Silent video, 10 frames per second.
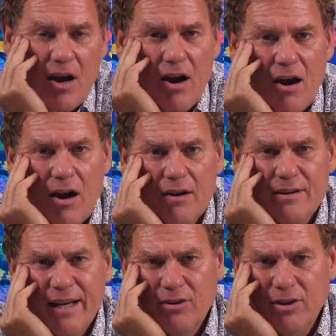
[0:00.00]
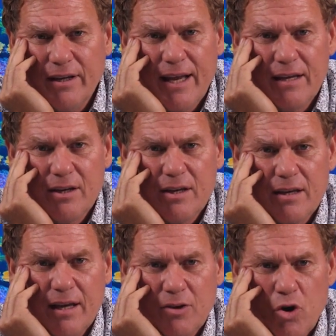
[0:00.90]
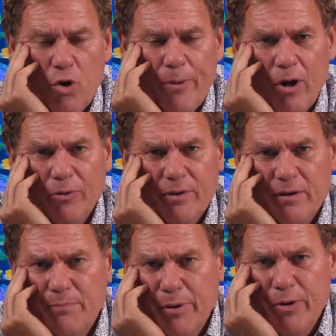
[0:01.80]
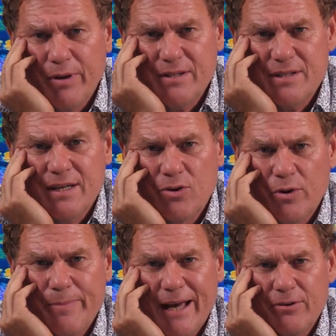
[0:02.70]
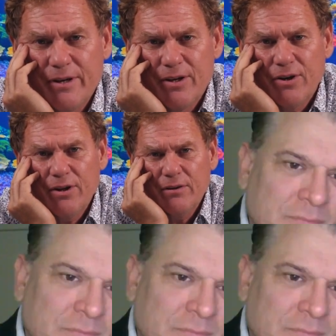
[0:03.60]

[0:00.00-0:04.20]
Are nickel and cobalt components in your battery at all?